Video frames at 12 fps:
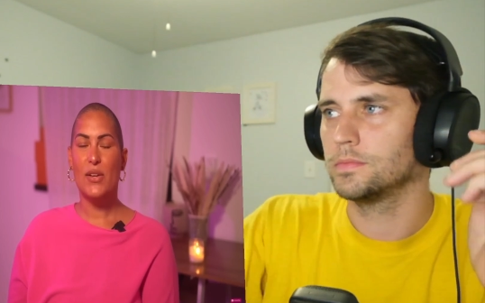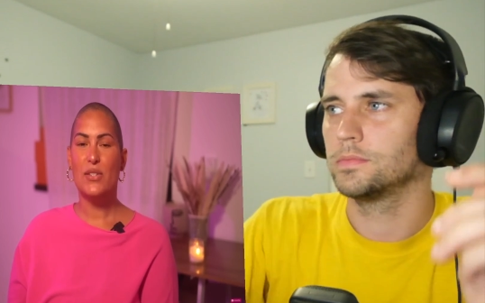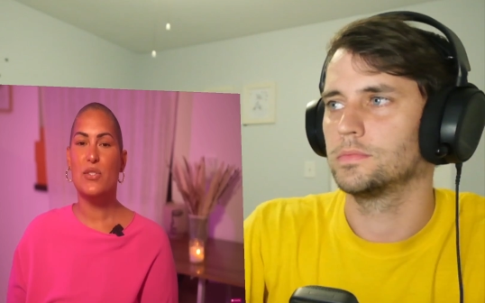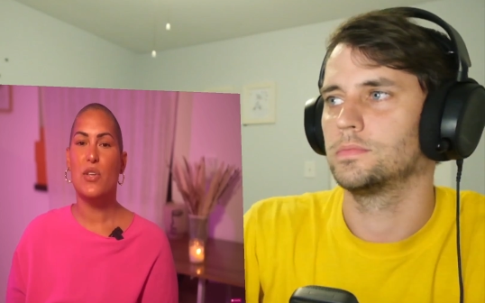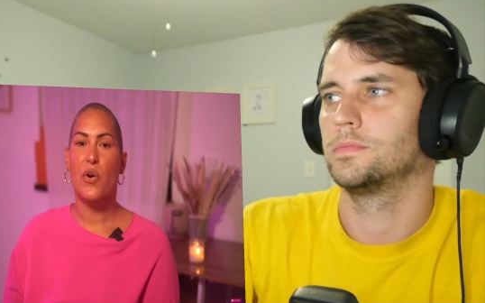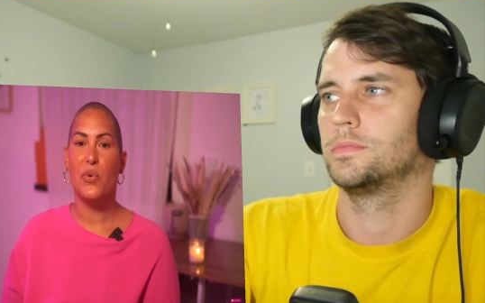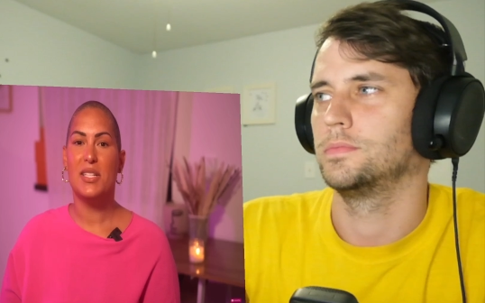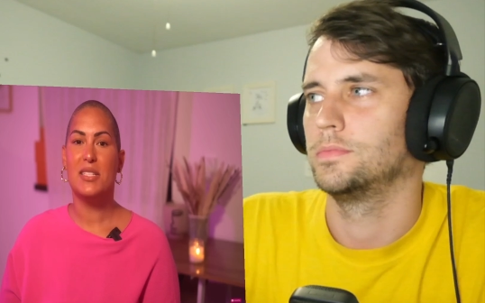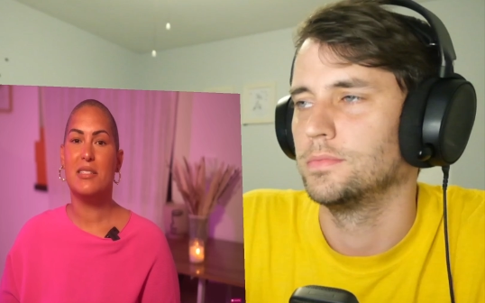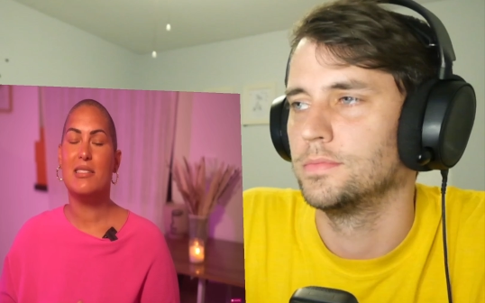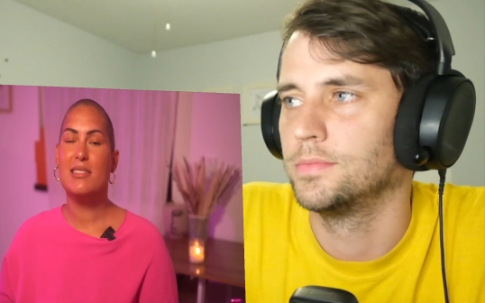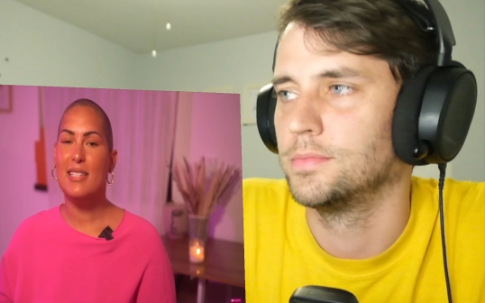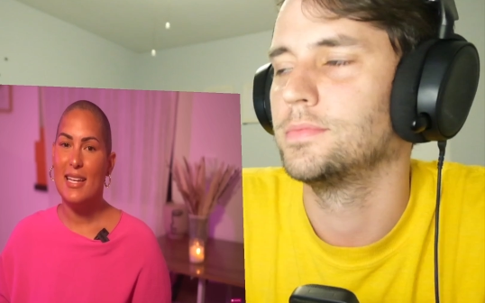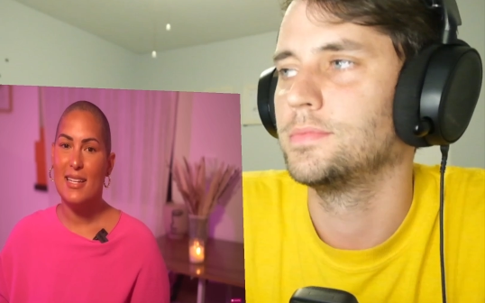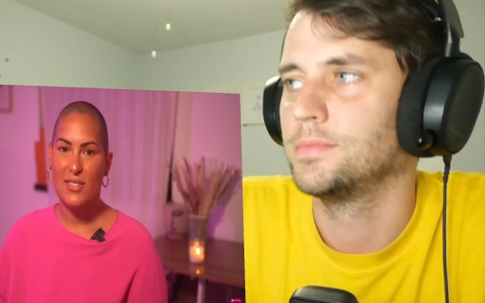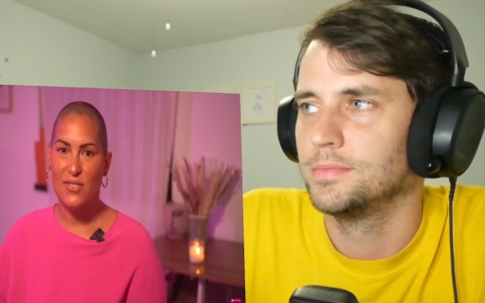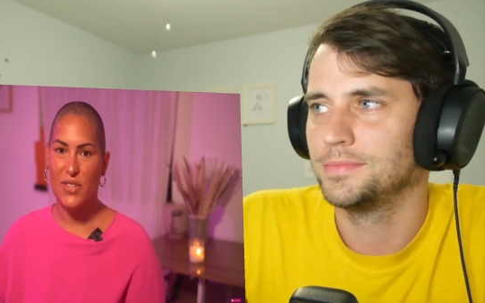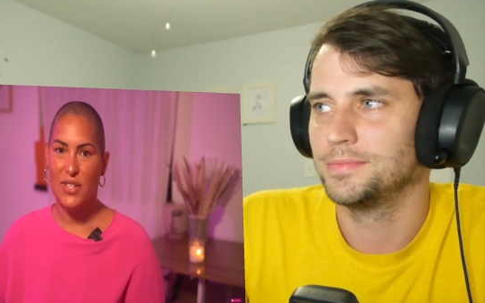Speaker 1: So, in
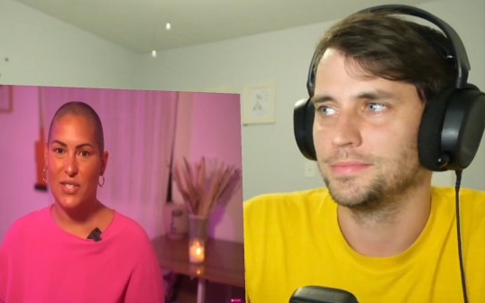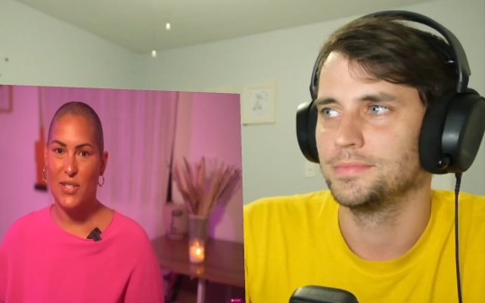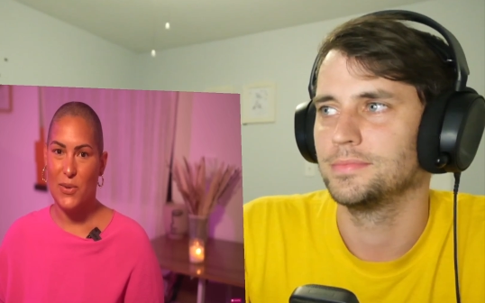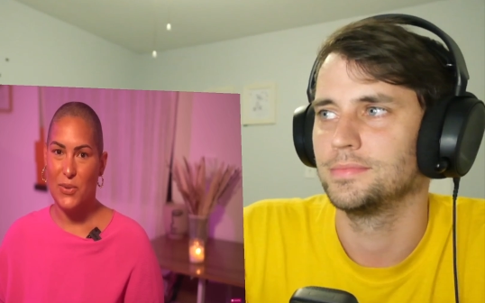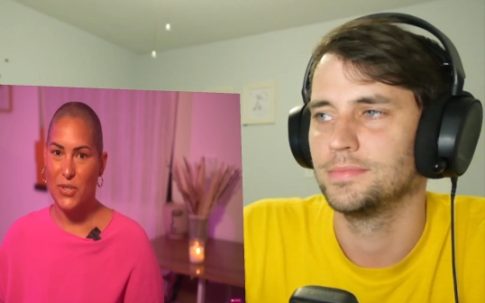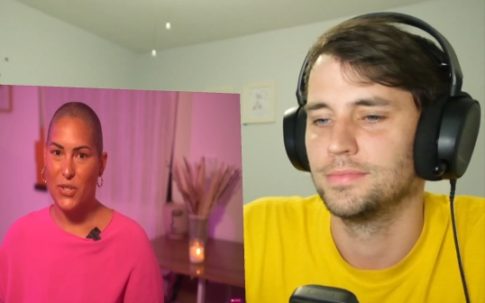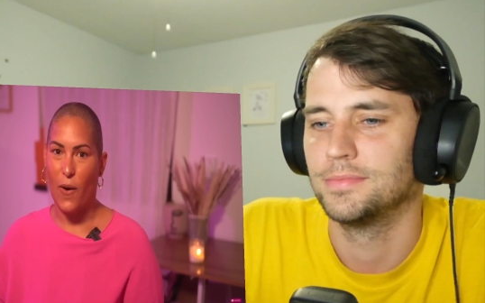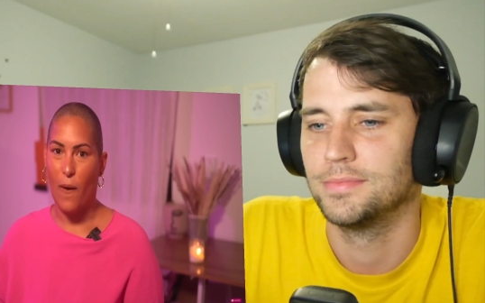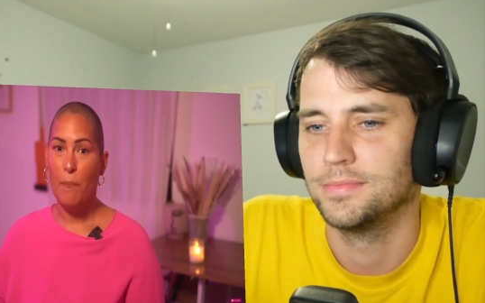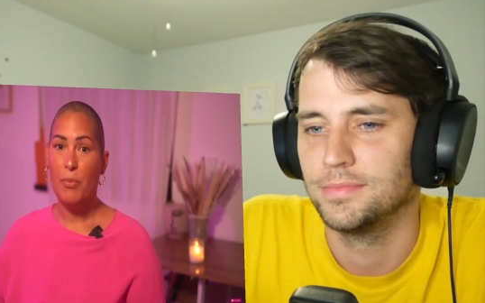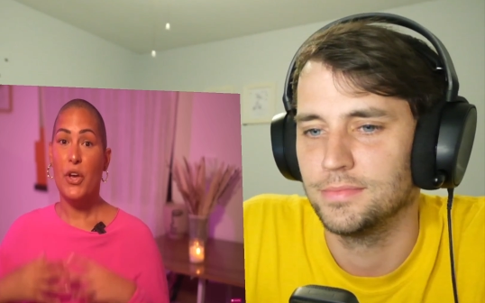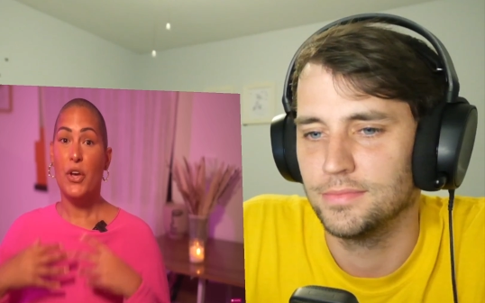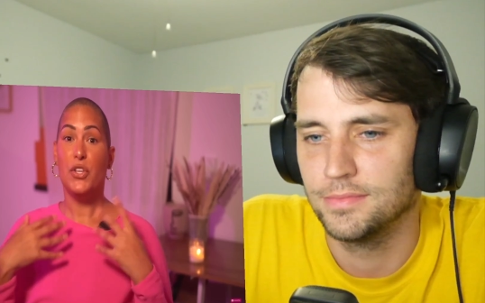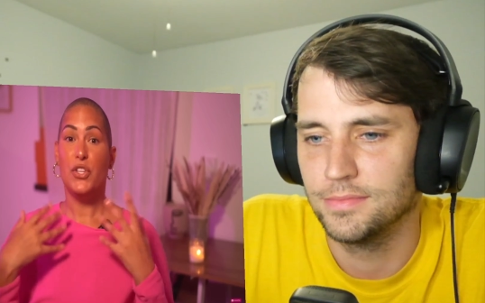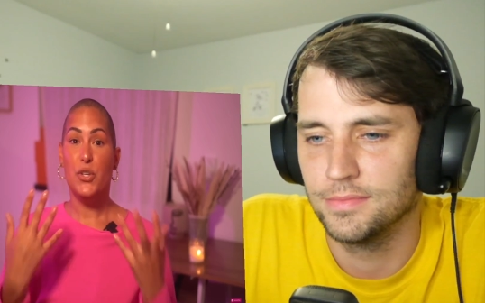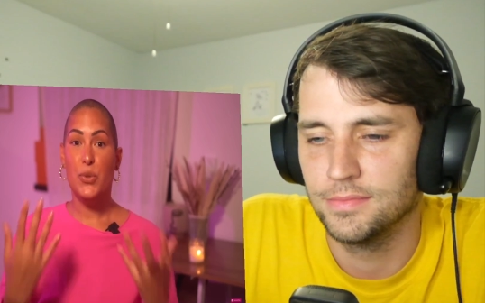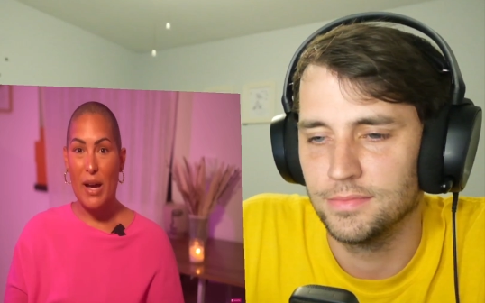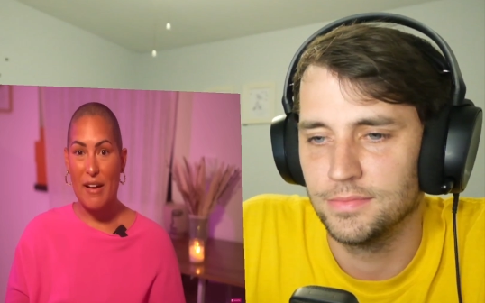today's video, y'all,
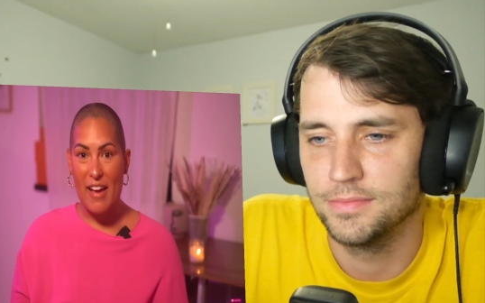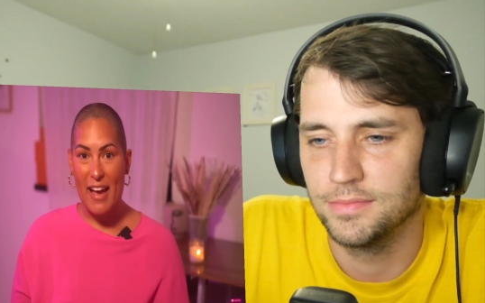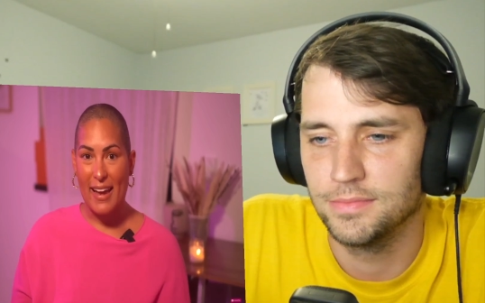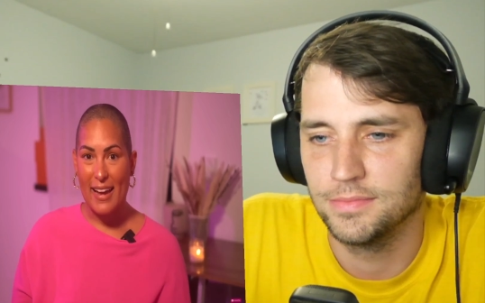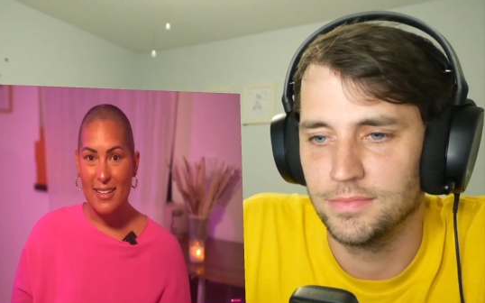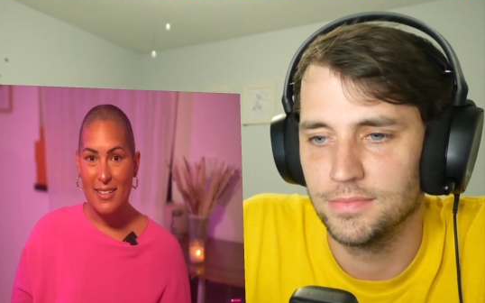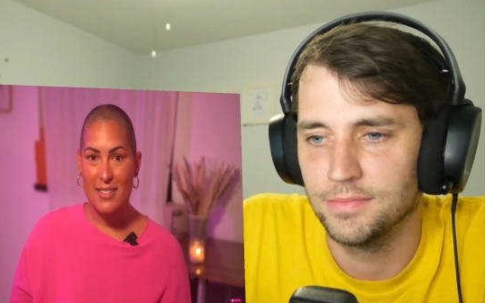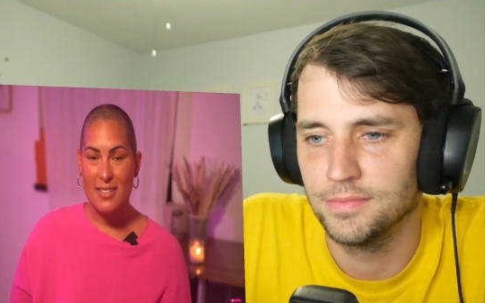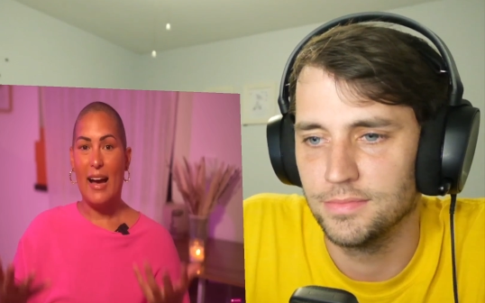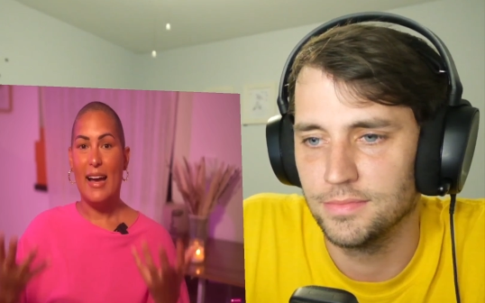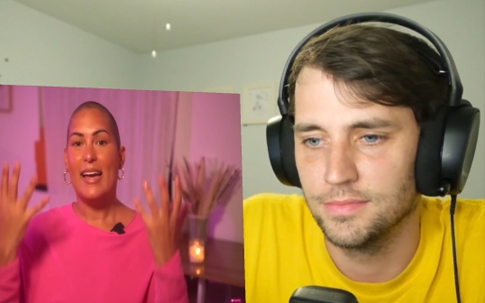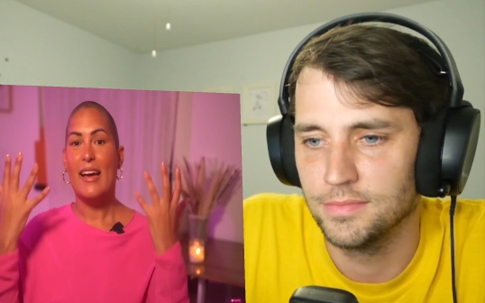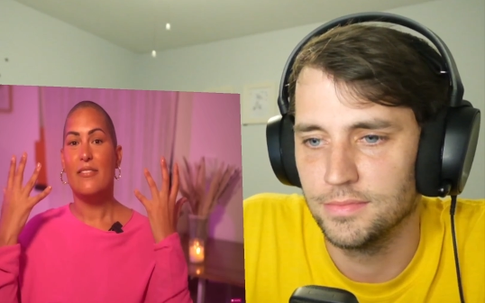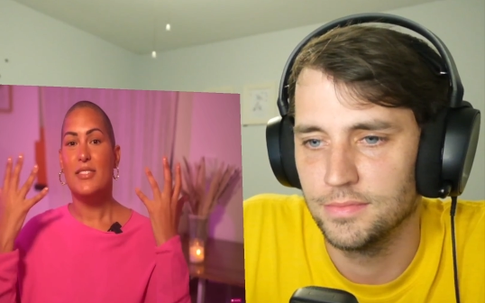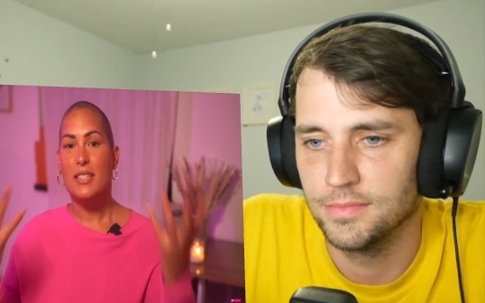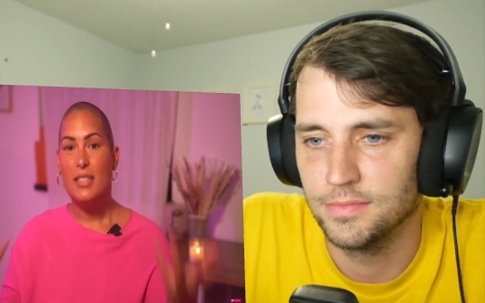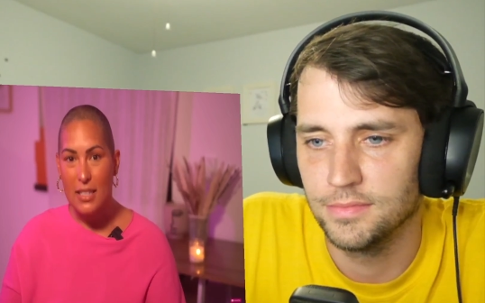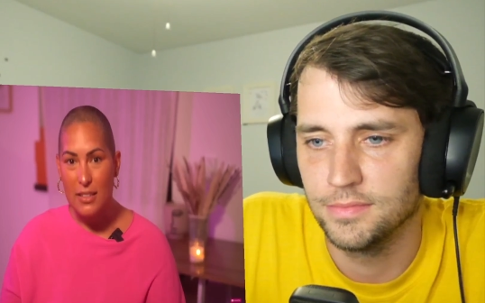you have asked, I have
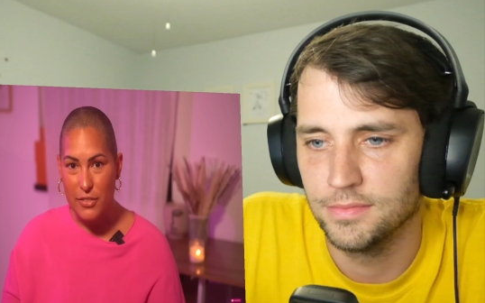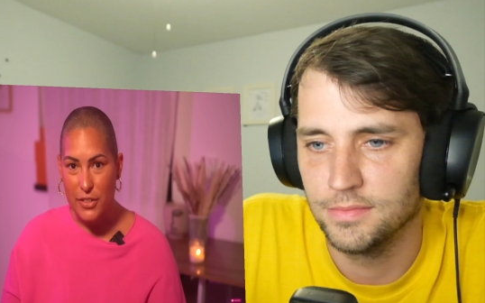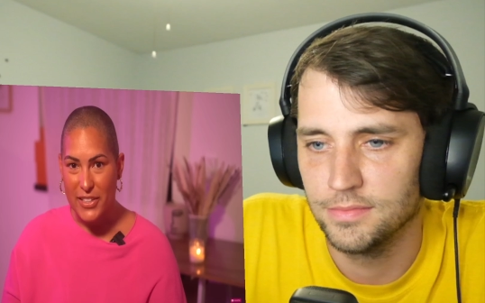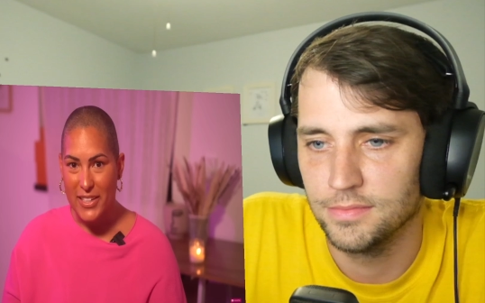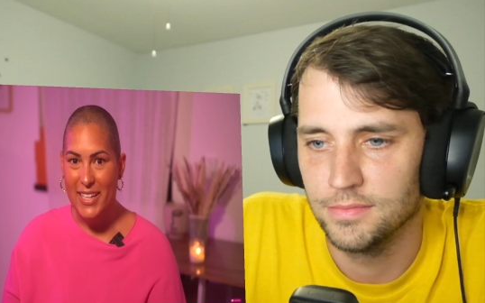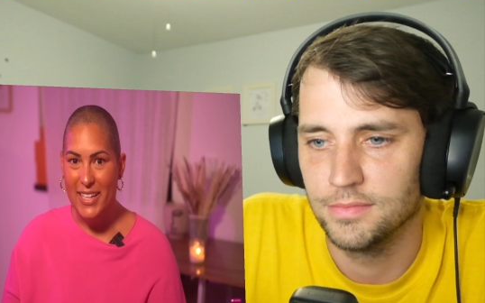delivered.